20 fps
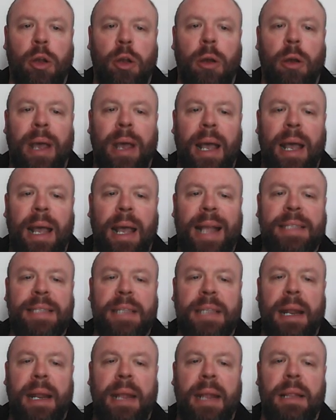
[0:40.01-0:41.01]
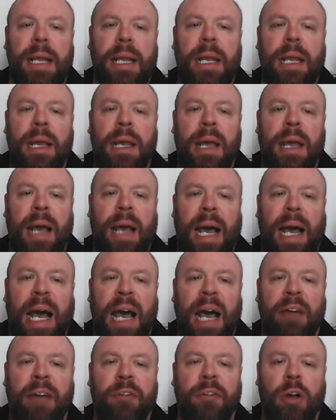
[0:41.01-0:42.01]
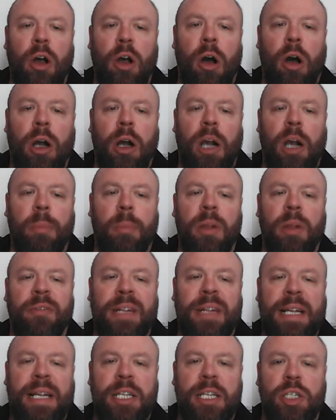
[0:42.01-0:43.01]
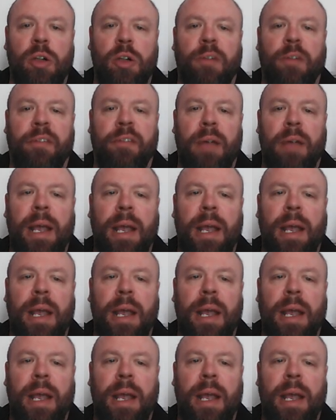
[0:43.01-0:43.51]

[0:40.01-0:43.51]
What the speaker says: Now, incidentally, I have got a couple of additional